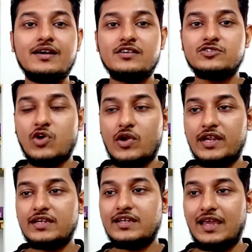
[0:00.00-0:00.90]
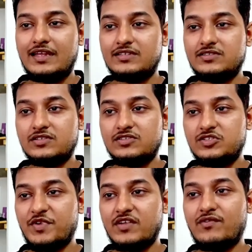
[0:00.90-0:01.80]
Sonnet and
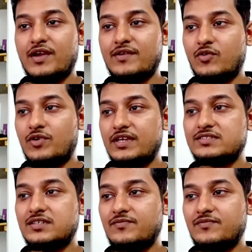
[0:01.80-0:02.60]
GPT-5 codecs.